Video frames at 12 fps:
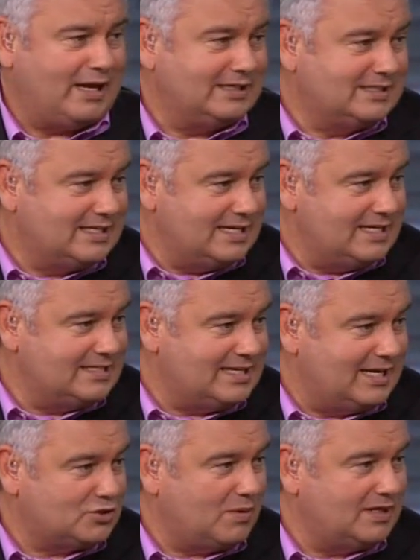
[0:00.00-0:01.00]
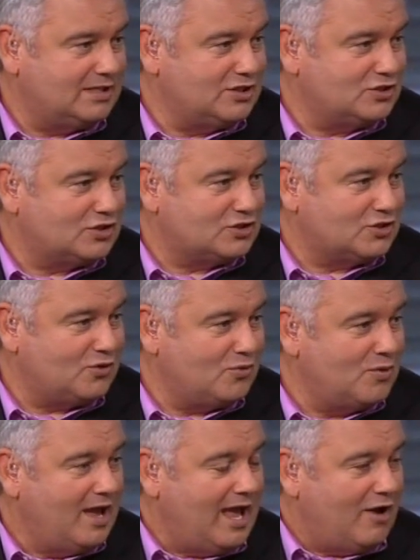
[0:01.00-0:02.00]
20s, late 20s or
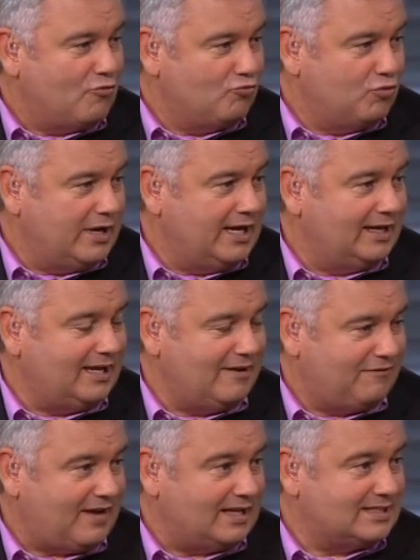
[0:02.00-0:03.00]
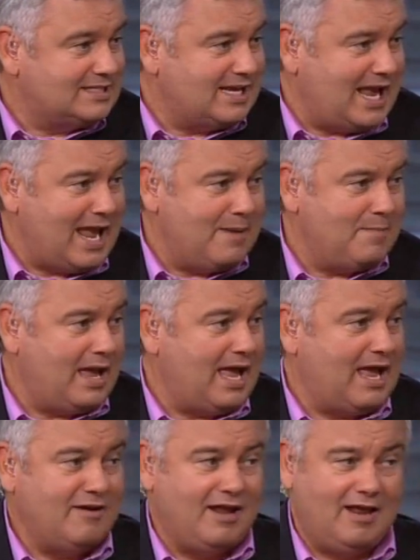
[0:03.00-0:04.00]
so, really fancy a
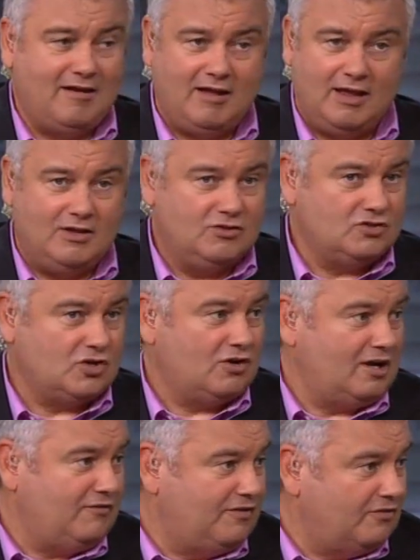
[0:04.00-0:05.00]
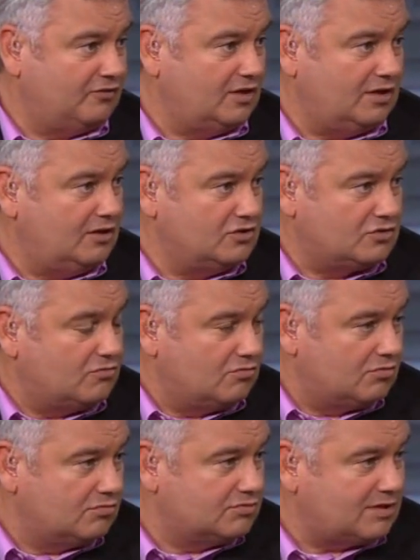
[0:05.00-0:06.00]
man in his early 50s
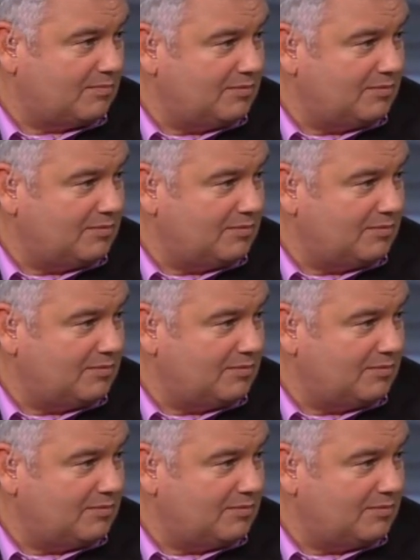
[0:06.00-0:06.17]
or